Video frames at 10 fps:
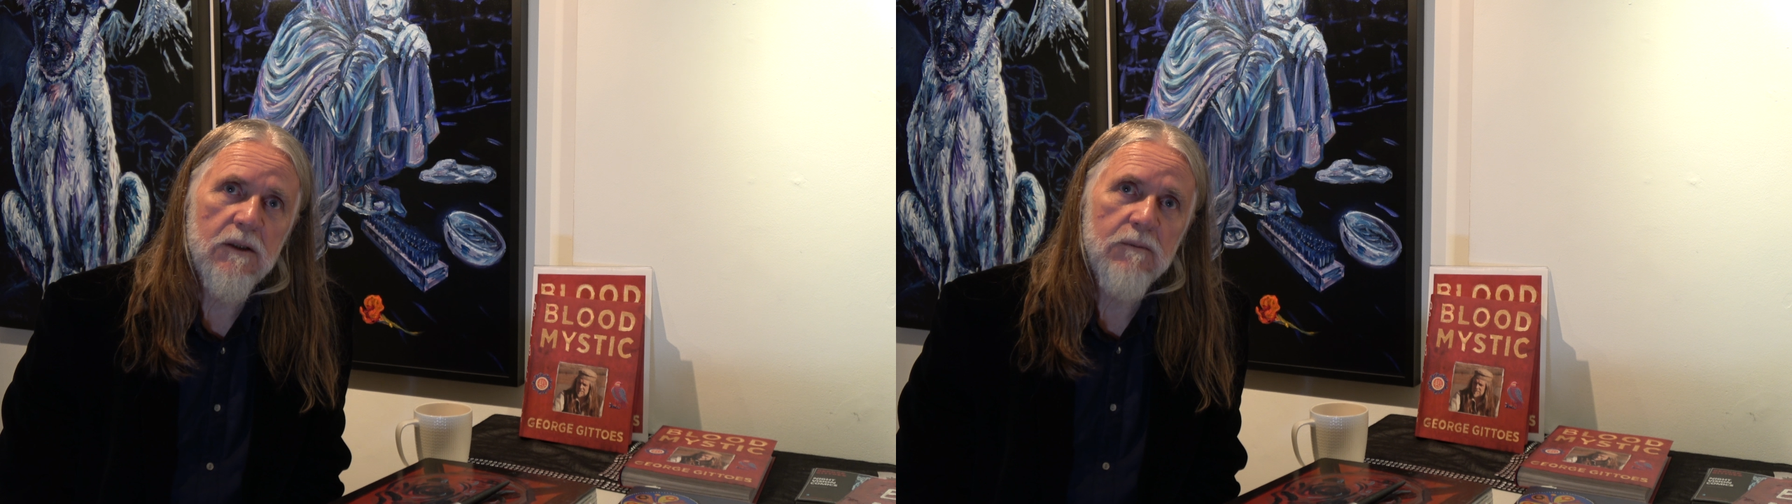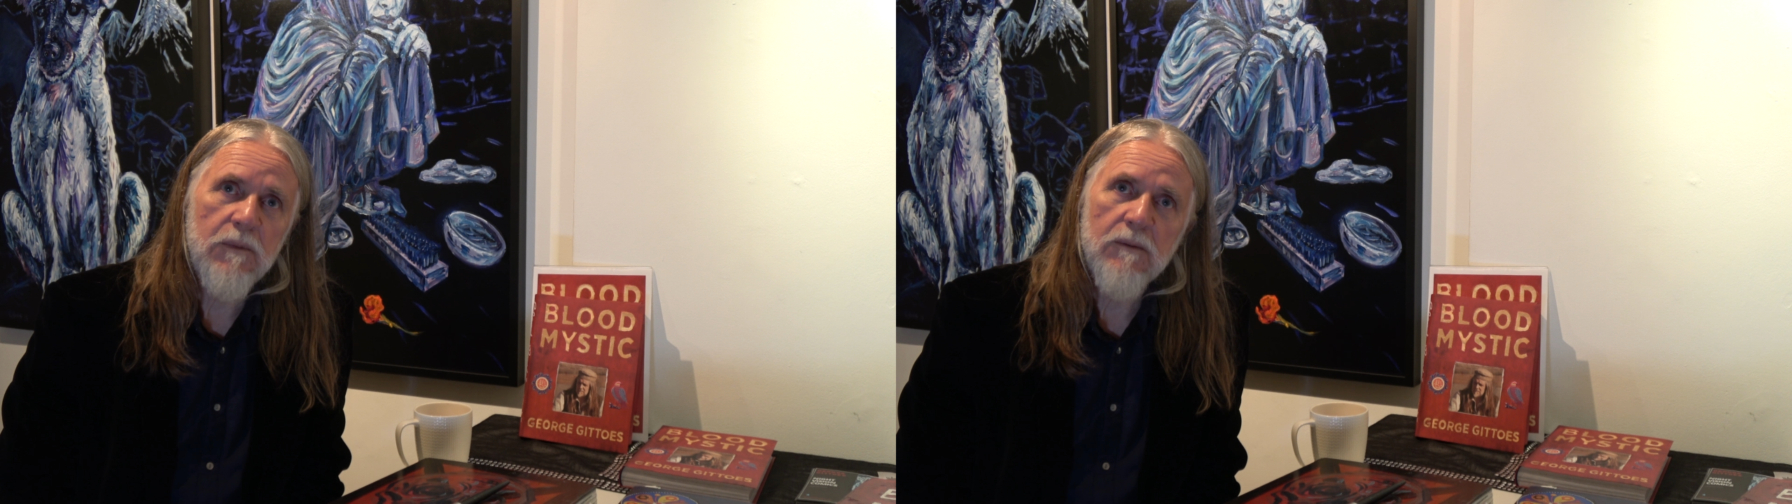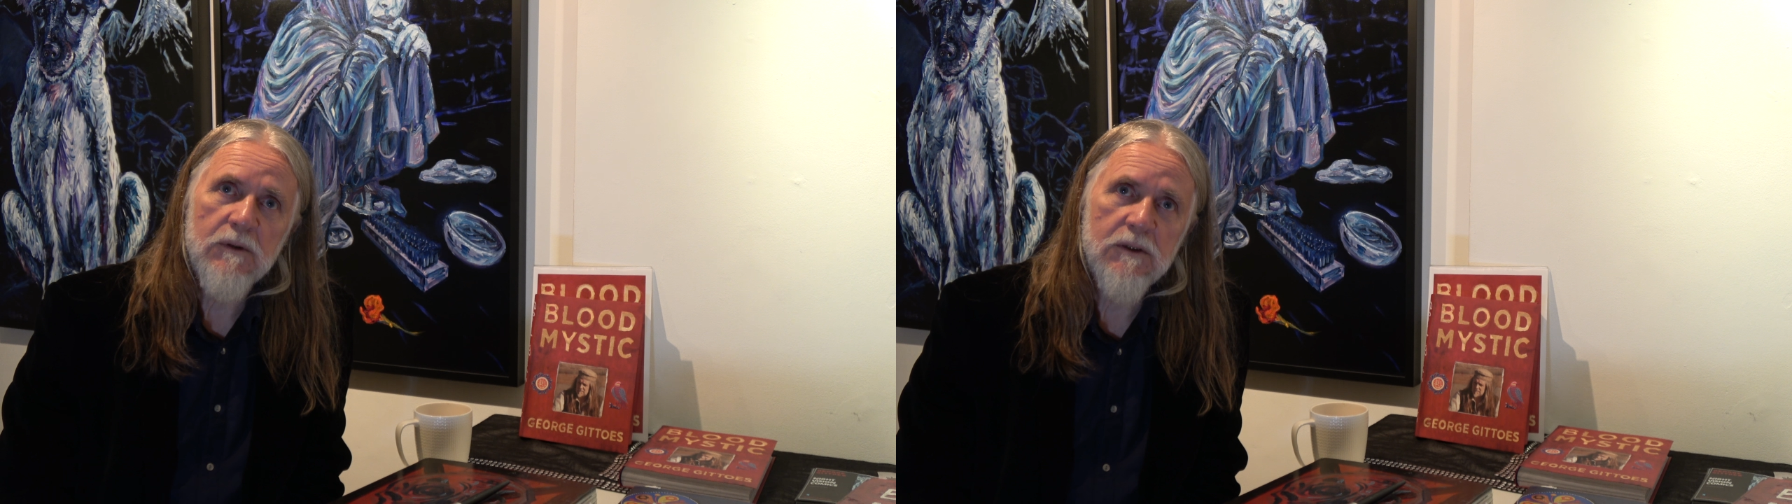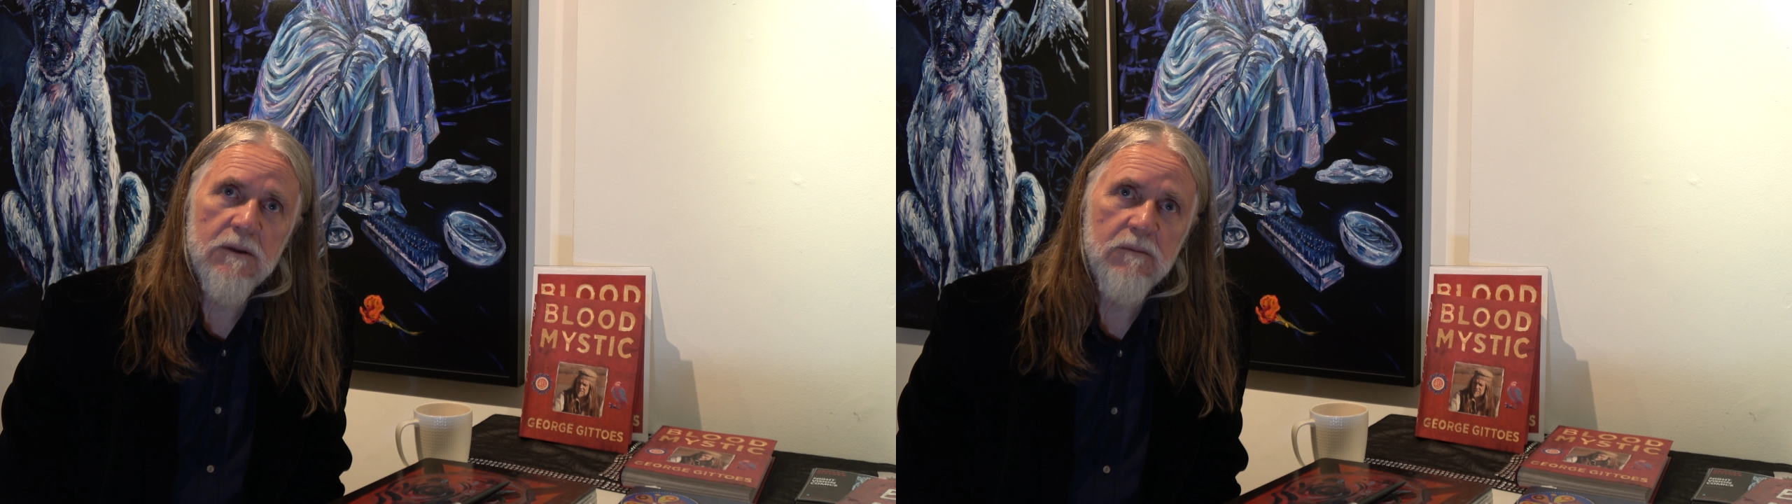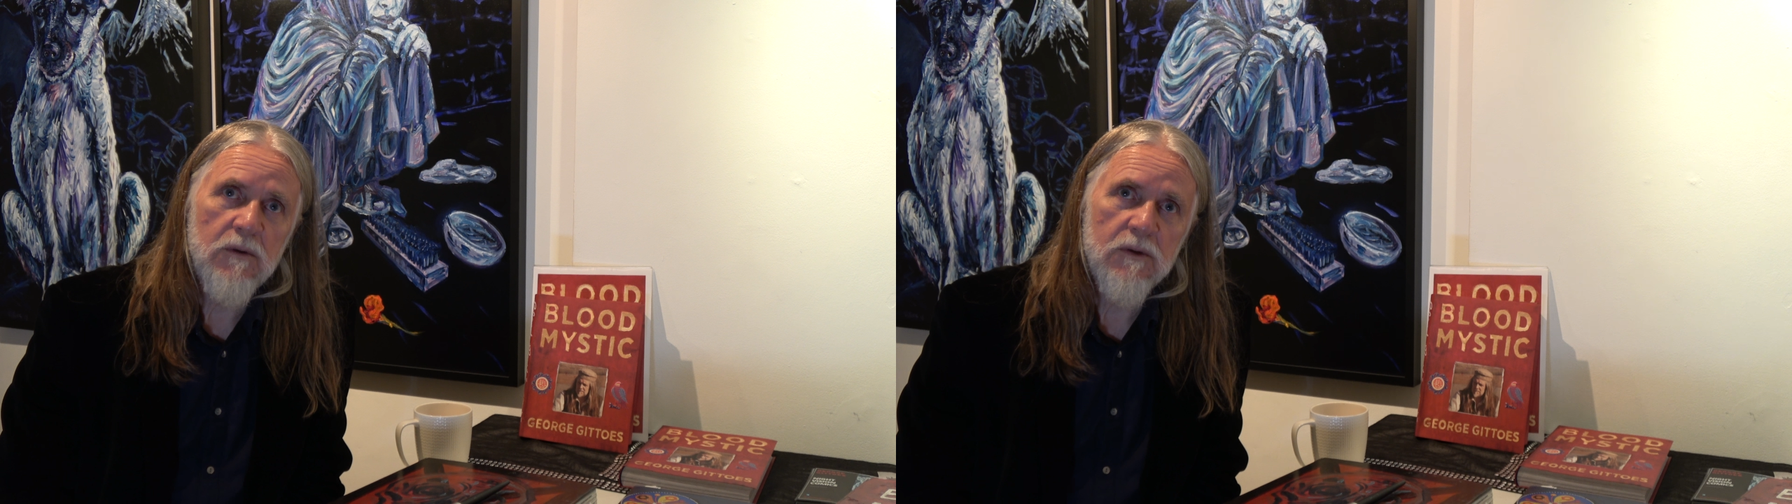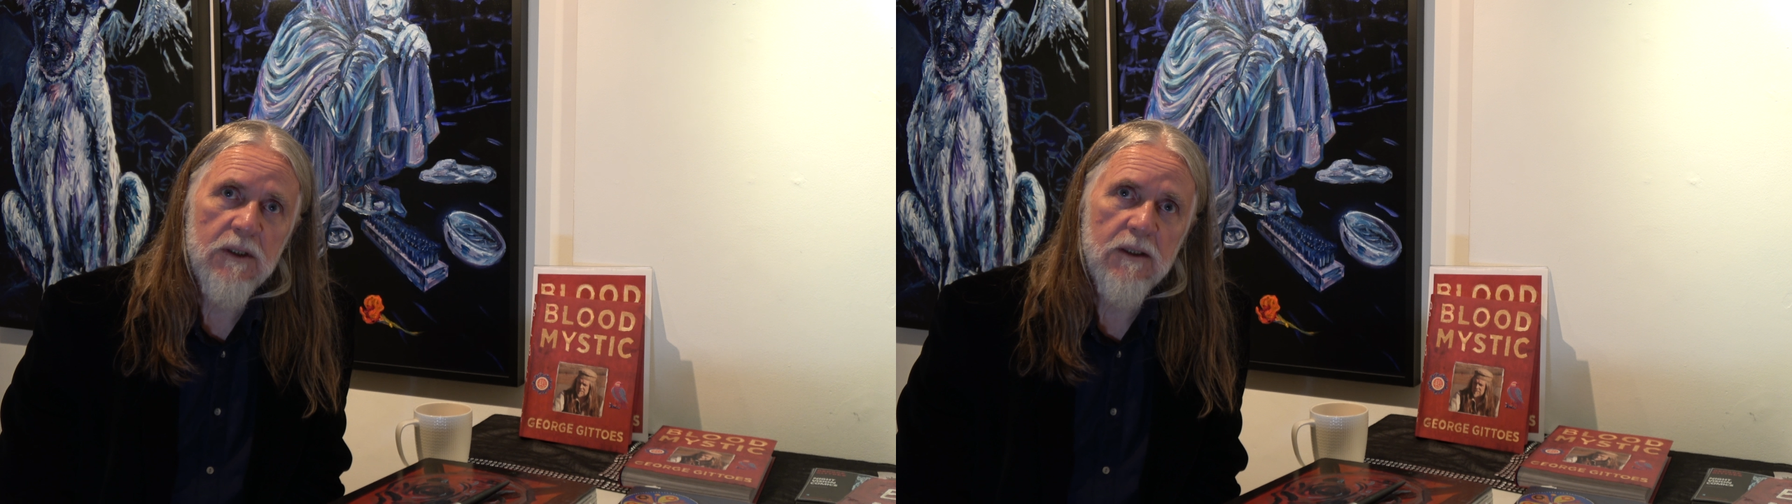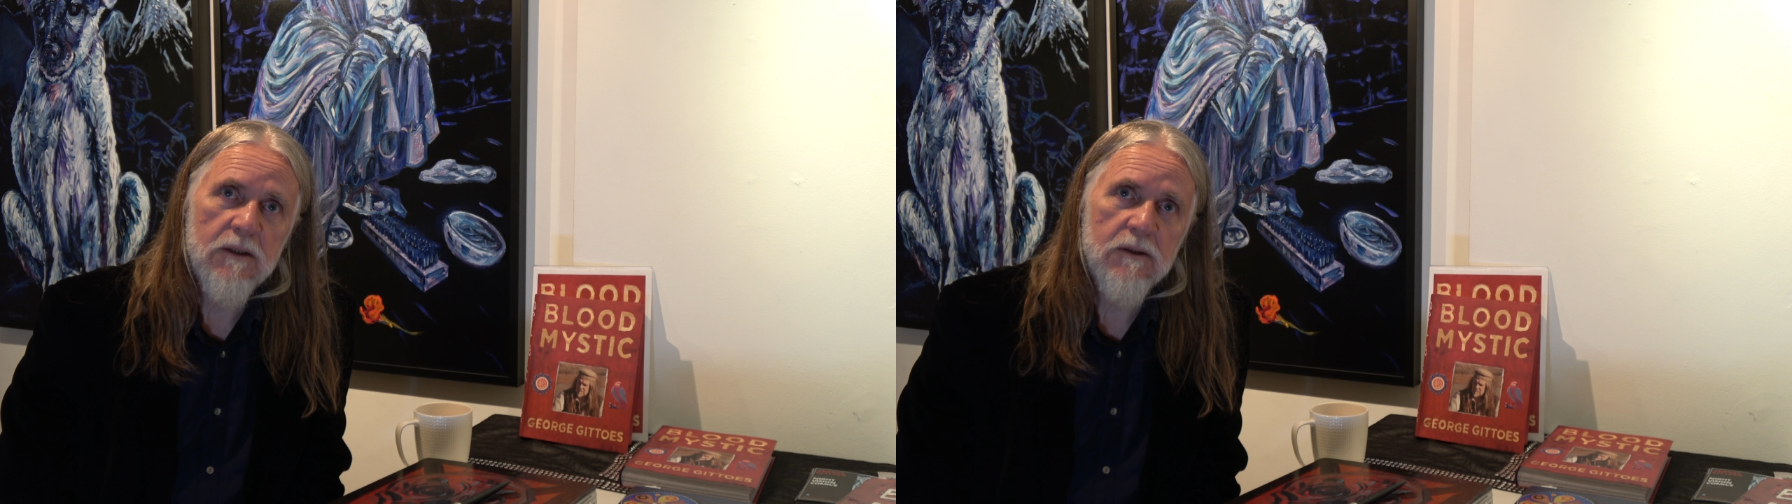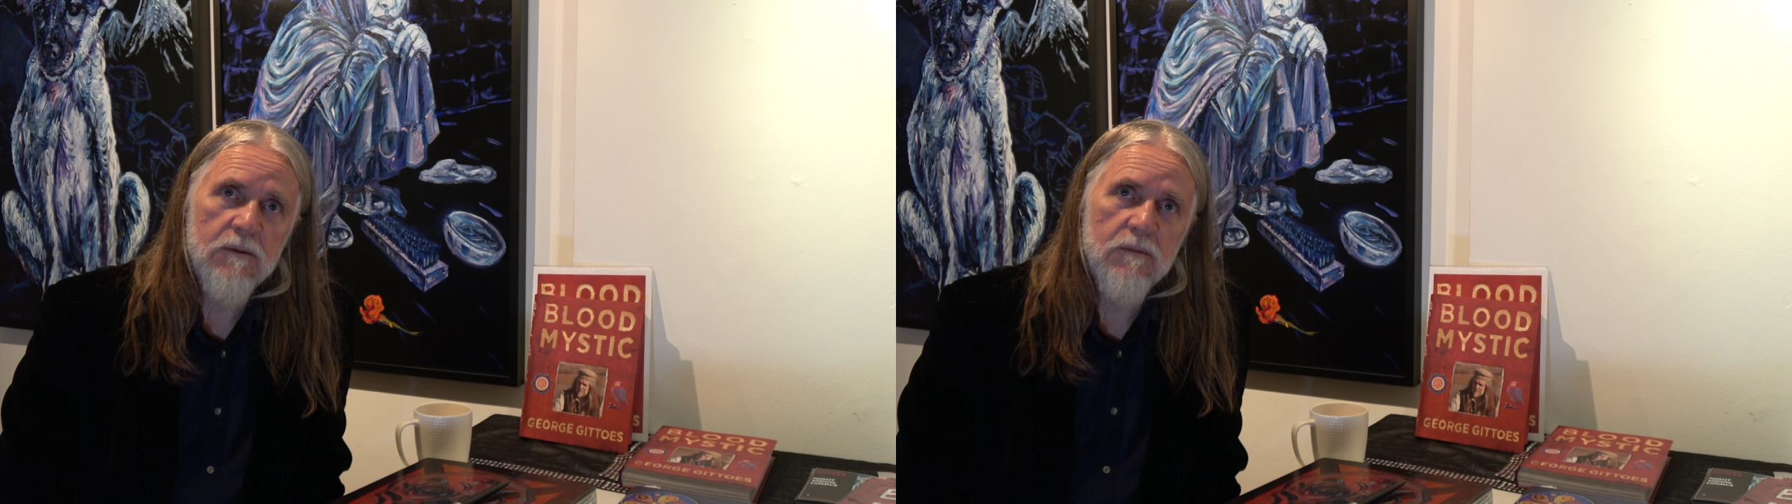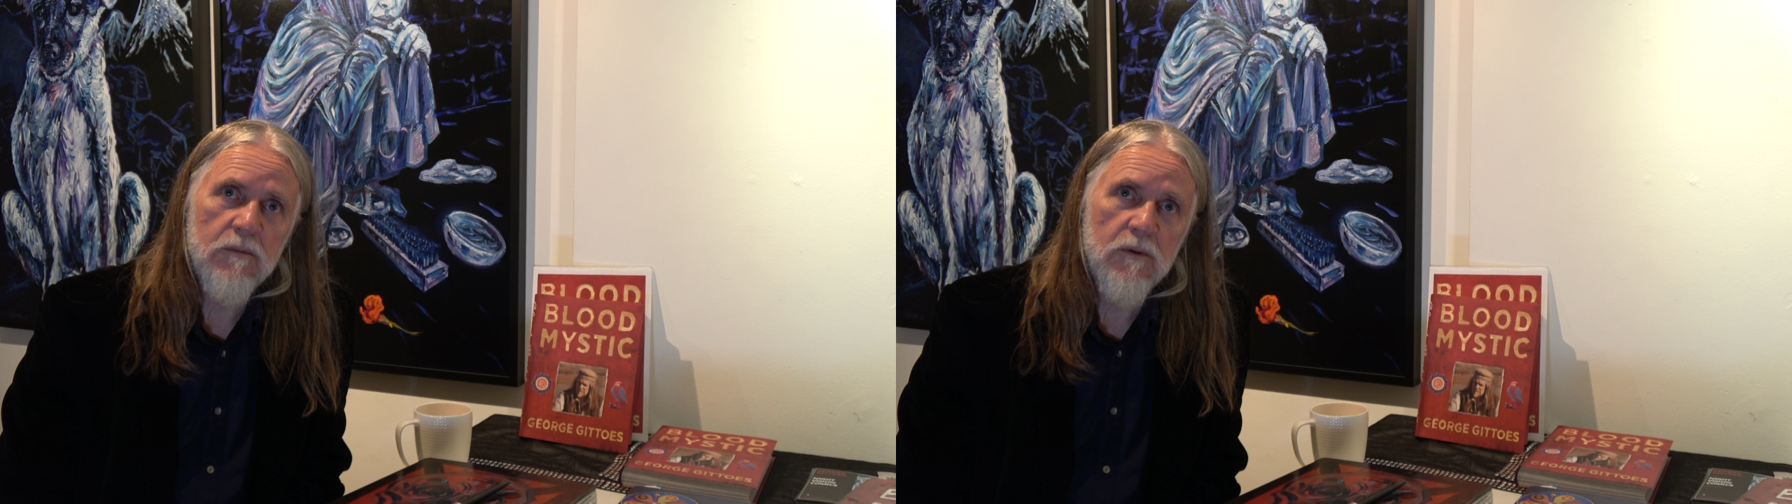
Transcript: I've probably seen more death and